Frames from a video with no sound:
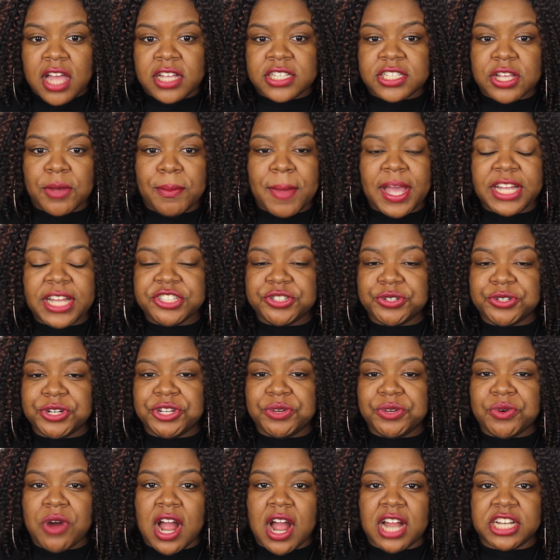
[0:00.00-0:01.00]
So make sure
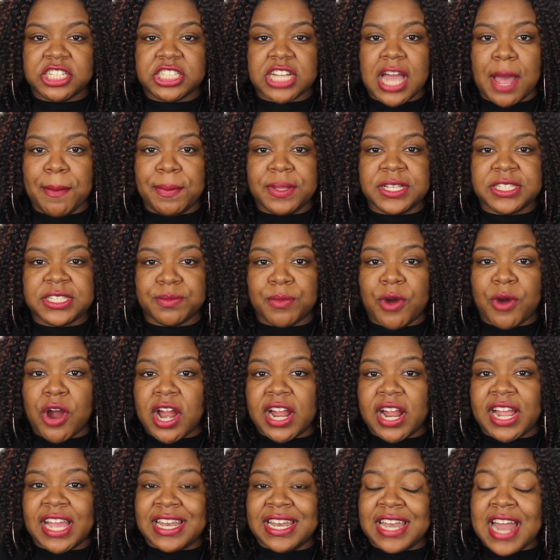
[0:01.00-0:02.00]
you are shopping
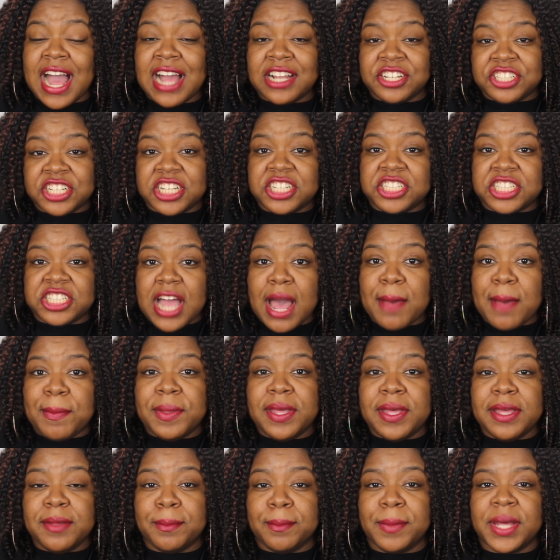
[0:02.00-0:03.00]
smart and not just
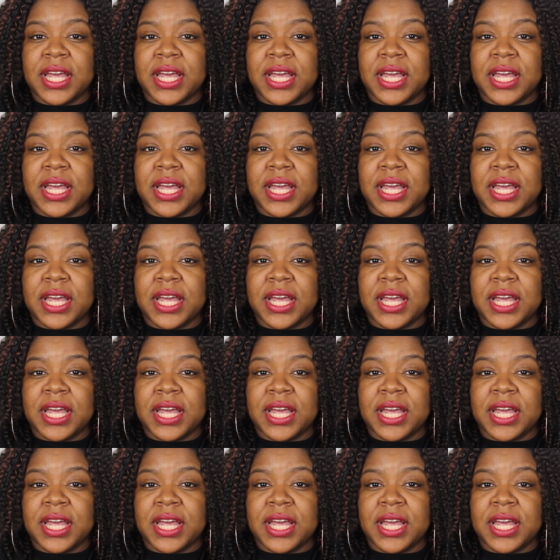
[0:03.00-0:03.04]
shopping,